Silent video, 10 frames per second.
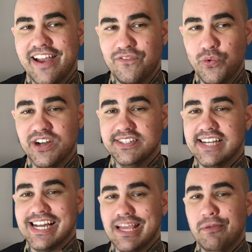Everyone
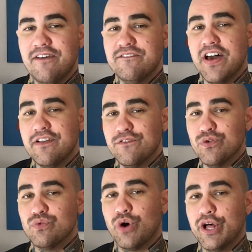talking about
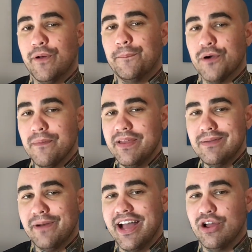Vetiver Royal Bourbon
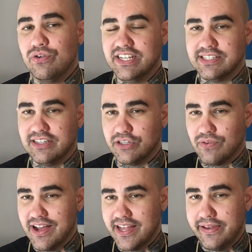by Oriza
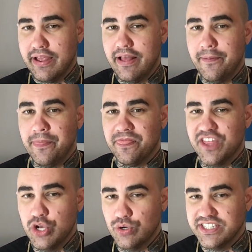Legrand. The
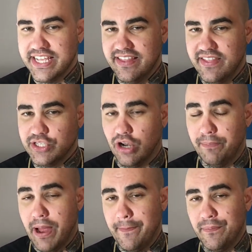notes in this are
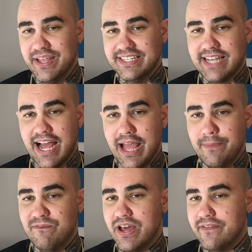peppermint,
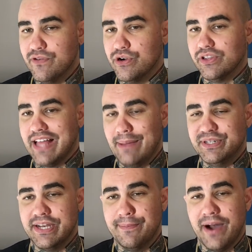thyme, vetiver,
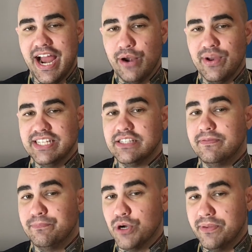labdanum, iris,
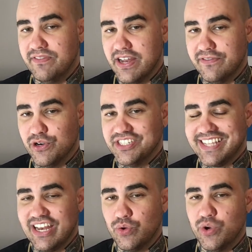bourbon vetiver,
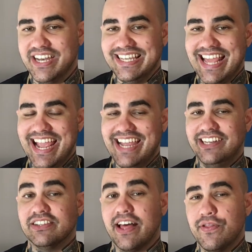sandalwood, cade,
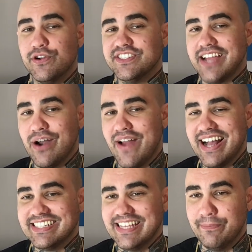leather,
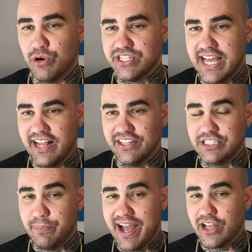styrax, immortelle,
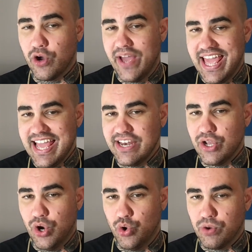tobacco, and
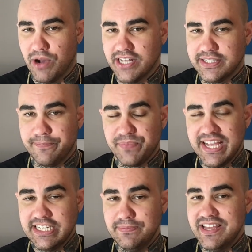oak moss.
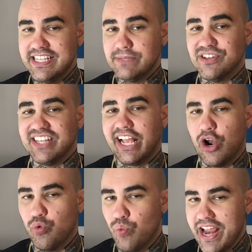To me, this smells like
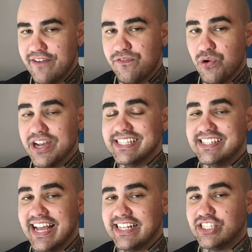a rainforest
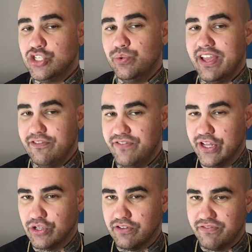next to a
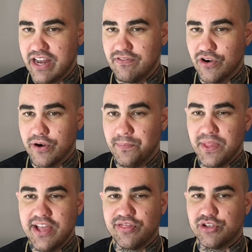field of vetiver.
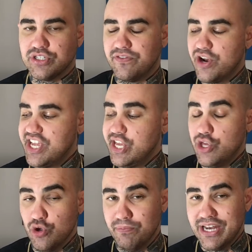There's a very
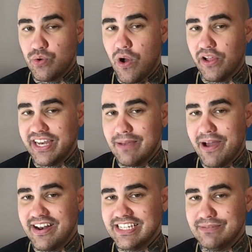humid quality
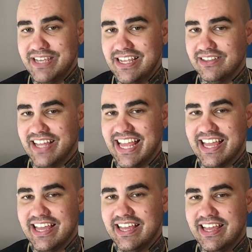about it to me,
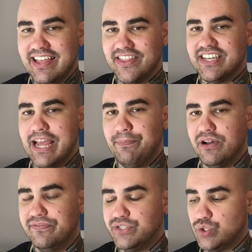like the type
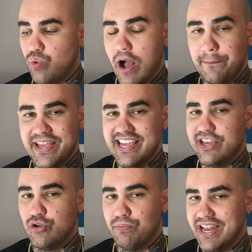of swampy
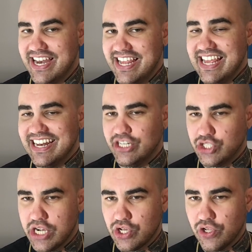humidity in a
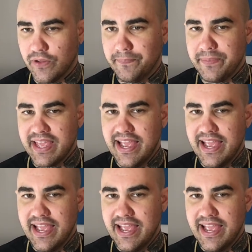jungle.